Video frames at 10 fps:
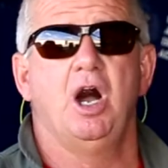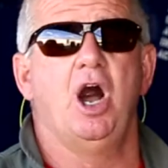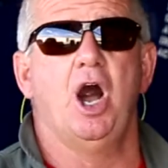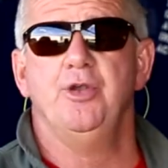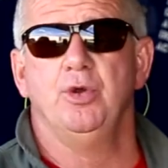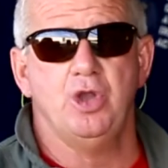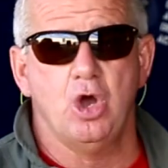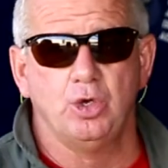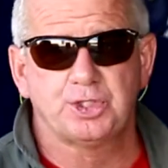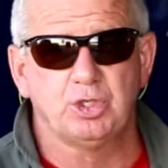Under
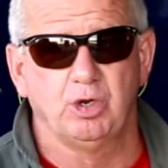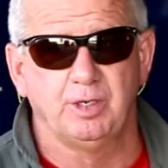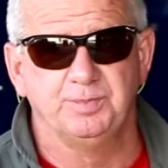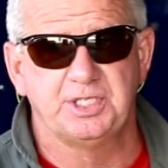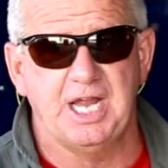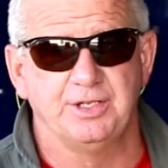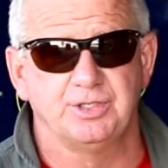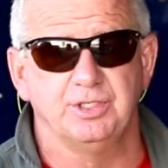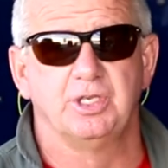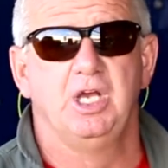no
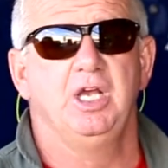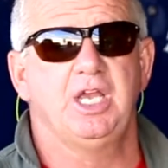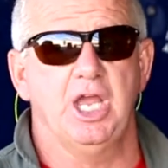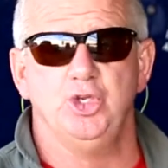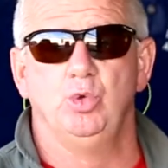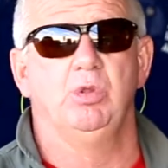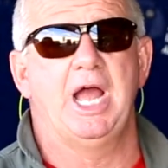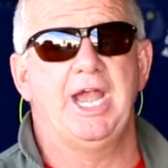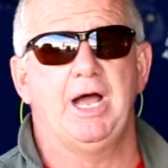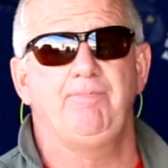circumstances can you
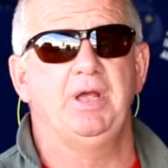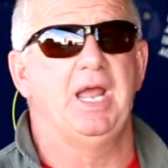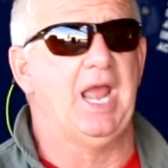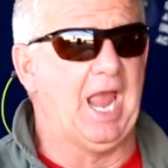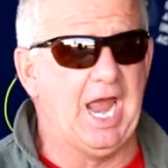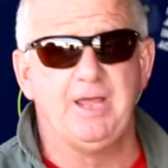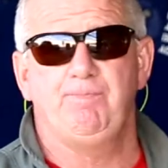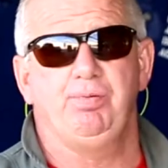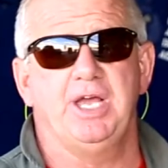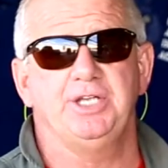light up any
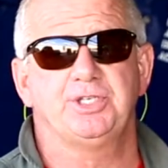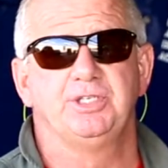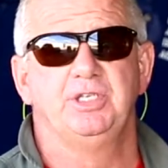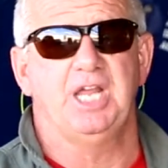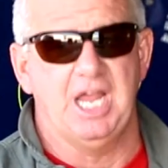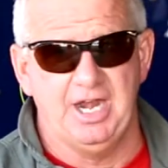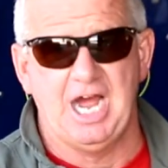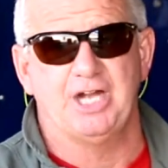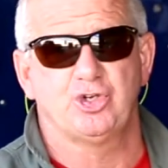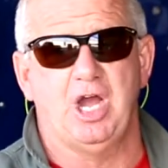place in
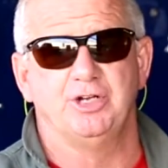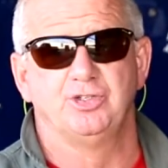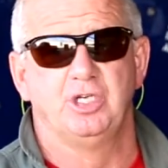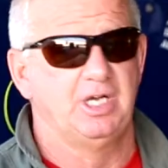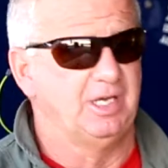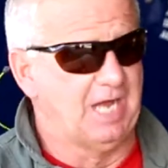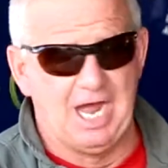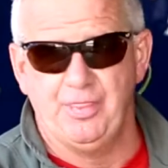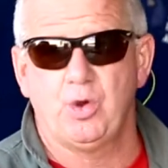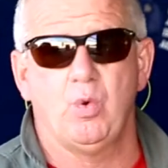Oshkosh.
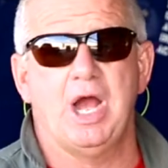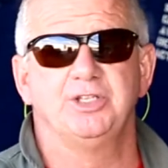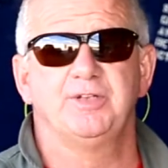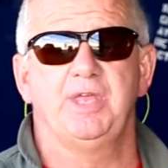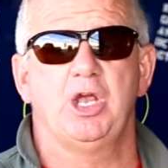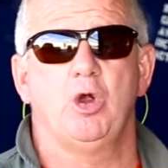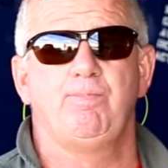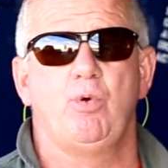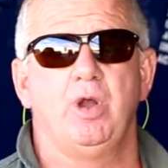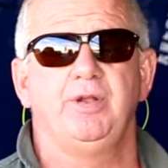On the grounds of the
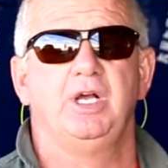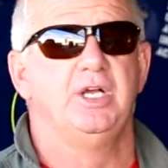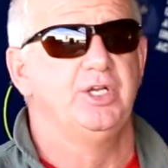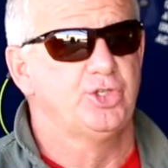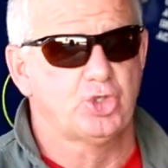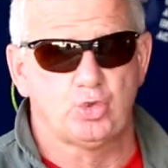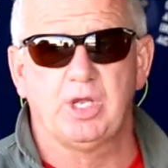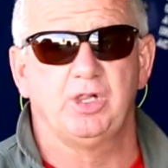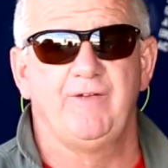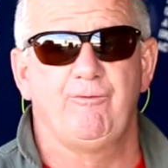airport,
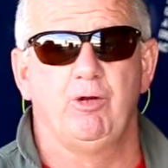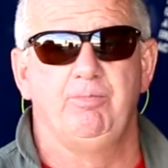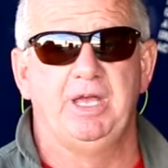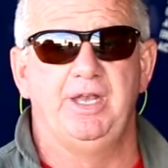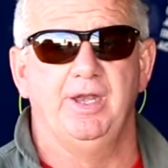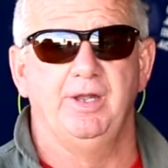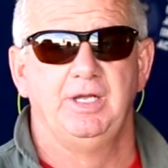strictly forbidden.